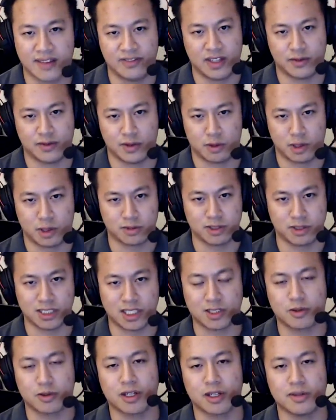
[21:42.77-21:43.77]
I've never worked with
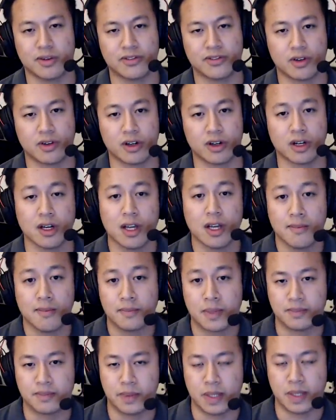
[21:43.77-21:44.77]
jQuery before.
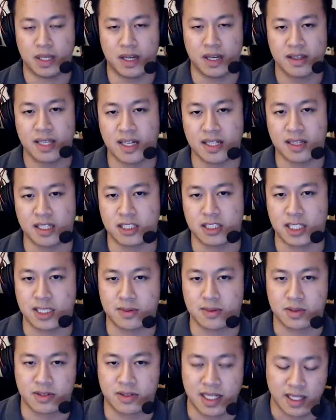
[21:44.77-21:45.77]
But beyond that, I think
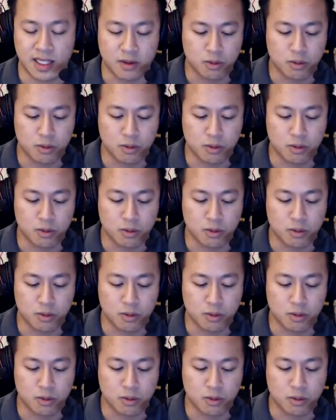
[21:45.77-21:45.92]
Jacob's right.